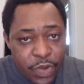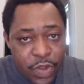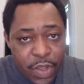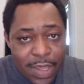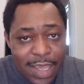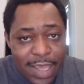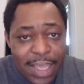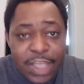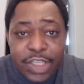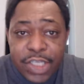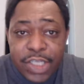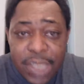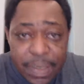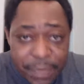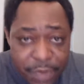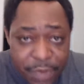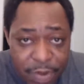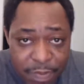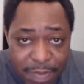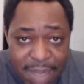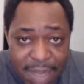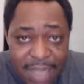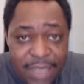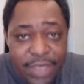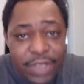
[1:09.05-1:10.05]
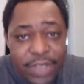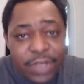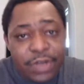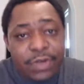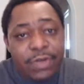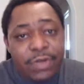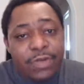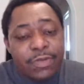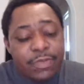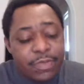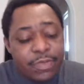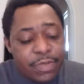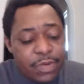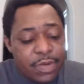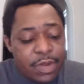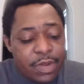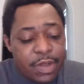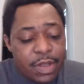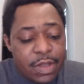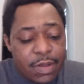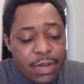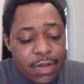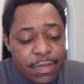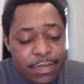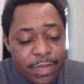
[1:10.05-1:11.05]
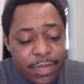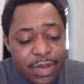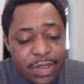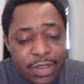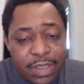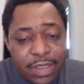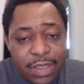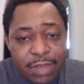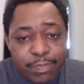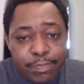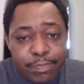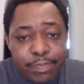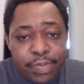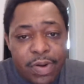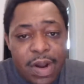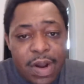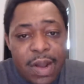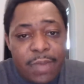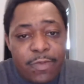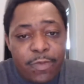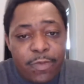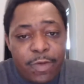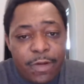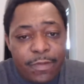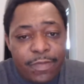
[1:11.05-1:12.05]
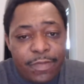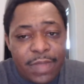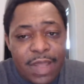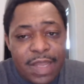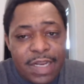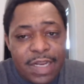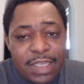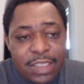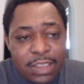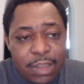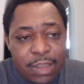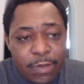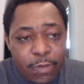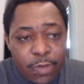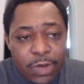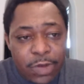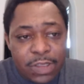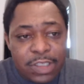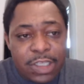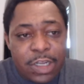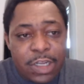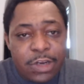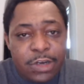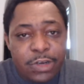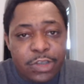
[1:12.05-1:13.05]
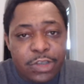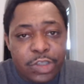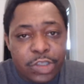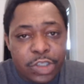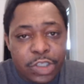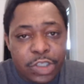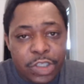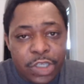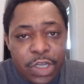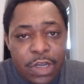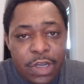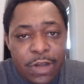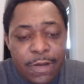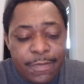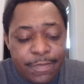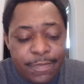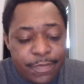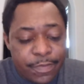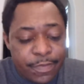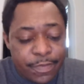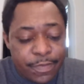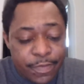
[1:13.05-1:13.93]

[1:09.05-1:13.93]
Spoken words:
And some you may do, but the problem with that is the ones that some